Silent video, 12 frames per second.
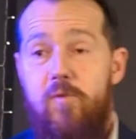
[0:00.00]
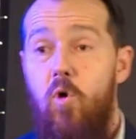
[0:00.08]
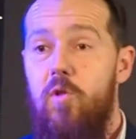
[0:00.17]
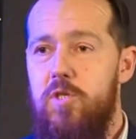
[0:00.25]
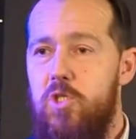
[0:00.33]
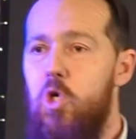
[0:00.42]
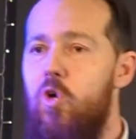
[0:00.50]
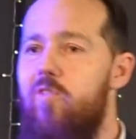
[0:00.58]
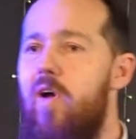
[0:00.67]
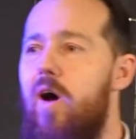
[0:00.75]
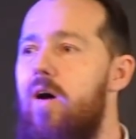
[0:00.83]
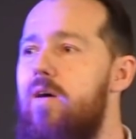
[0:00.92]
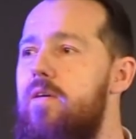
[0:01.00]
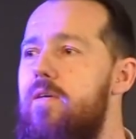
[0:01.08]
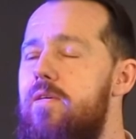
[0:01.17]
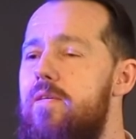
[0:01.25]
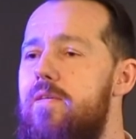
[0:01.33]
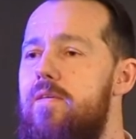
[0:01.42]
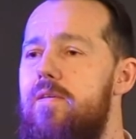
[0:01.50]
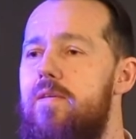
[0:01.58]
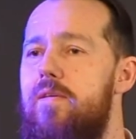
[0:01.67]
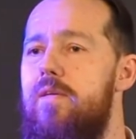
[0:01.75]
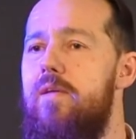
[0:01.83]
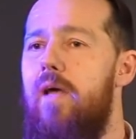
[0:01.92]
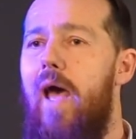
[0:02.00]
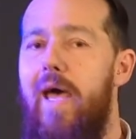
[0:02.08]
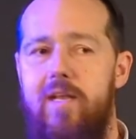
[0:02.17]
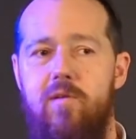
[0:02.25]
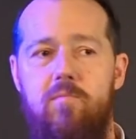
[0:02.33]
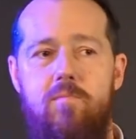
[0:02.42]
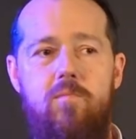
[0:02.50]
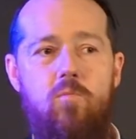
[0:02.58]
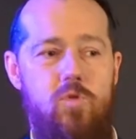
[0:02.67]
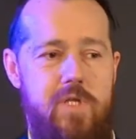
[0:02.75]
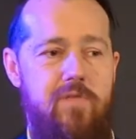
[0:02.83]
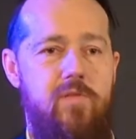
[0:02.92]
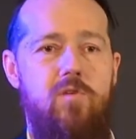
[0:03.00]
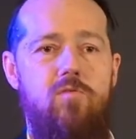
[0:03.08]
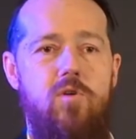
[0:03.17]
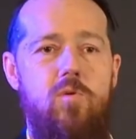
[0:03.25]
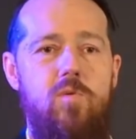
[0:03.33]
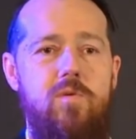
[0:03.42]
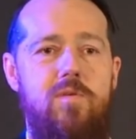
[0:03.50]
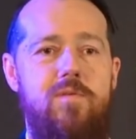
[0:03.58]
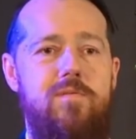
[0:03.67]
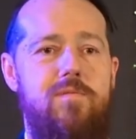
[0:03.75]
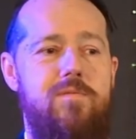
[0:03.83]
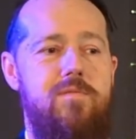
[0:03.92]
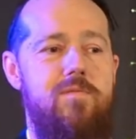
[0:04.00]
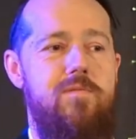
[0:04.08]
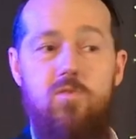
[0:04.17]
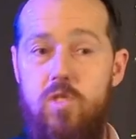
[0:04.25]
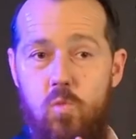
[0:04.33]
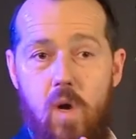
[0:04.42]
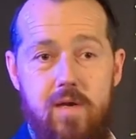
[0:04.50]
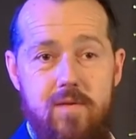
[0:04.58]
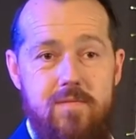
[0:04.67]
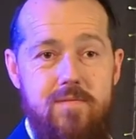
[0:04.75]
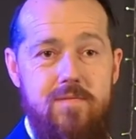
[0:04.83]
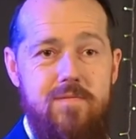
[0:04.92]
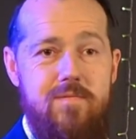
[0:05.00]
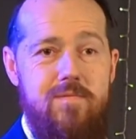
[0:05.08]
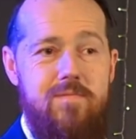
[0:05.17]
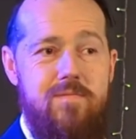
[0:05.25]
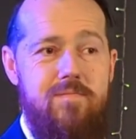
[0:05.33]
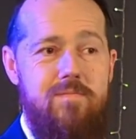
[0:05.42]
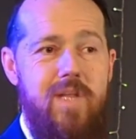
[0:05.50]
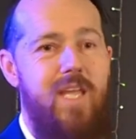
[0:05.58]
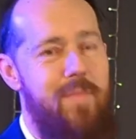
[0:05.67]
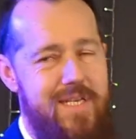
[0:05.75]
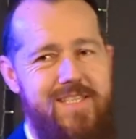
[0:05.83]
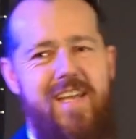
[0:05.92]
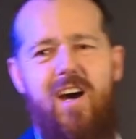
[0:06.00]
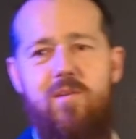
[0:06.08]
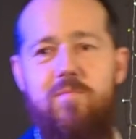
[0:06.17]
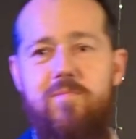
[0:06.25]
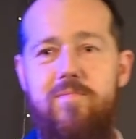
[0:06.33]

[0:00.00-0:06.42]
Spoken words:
the Torah, Adam was given a rule. Just one. Yeah. He messed it up.